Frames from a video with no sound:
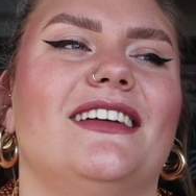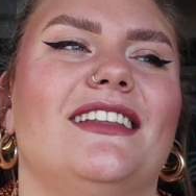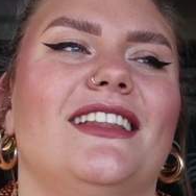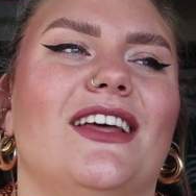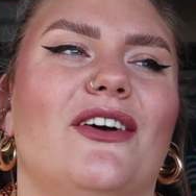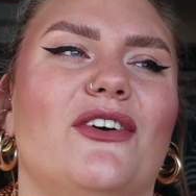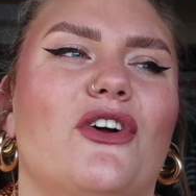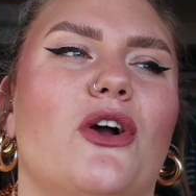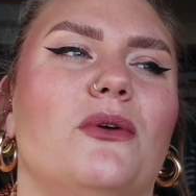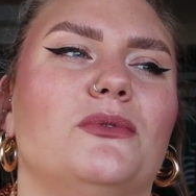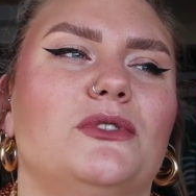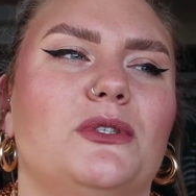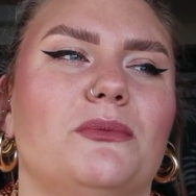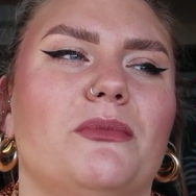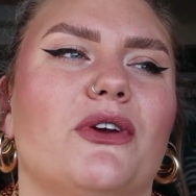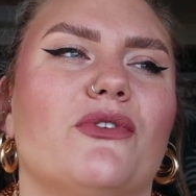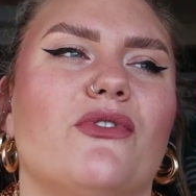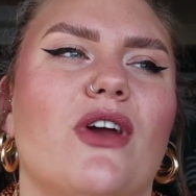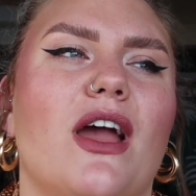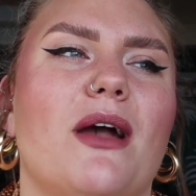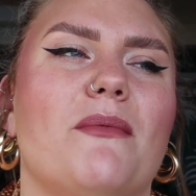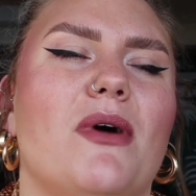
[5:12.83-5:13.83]
now I come to my
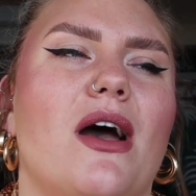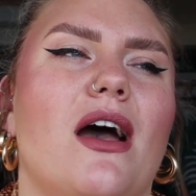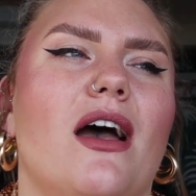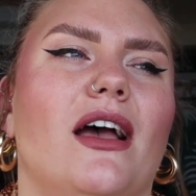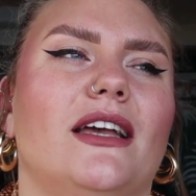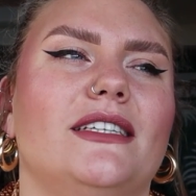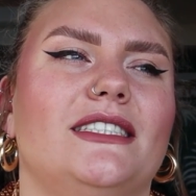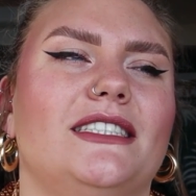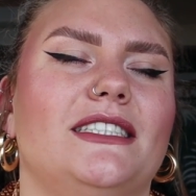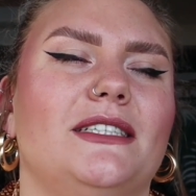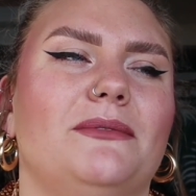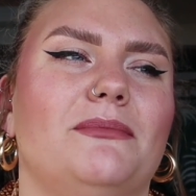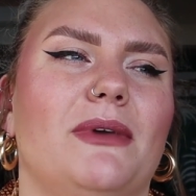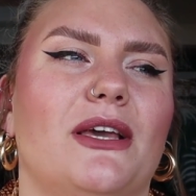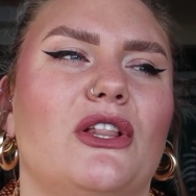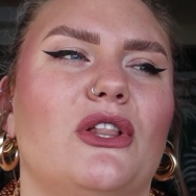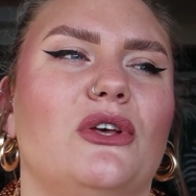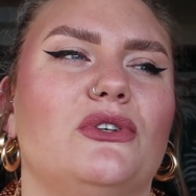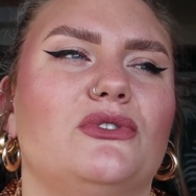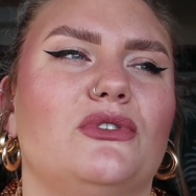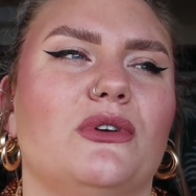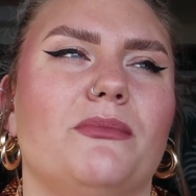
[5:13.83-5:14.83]
grandma, she made
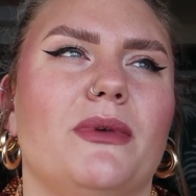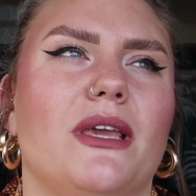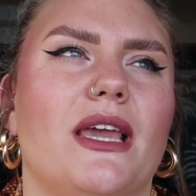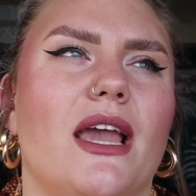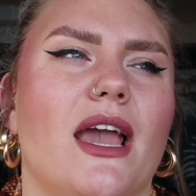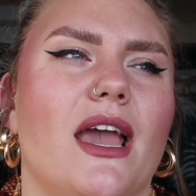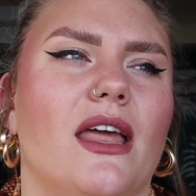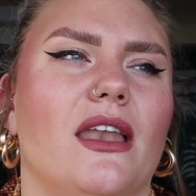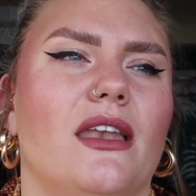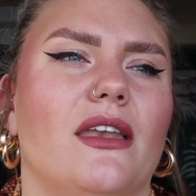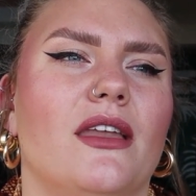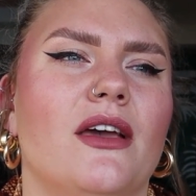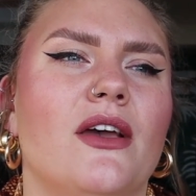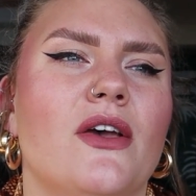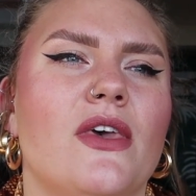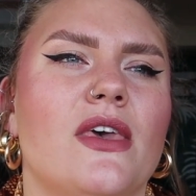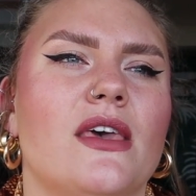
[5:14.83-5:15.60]
clothes for me, and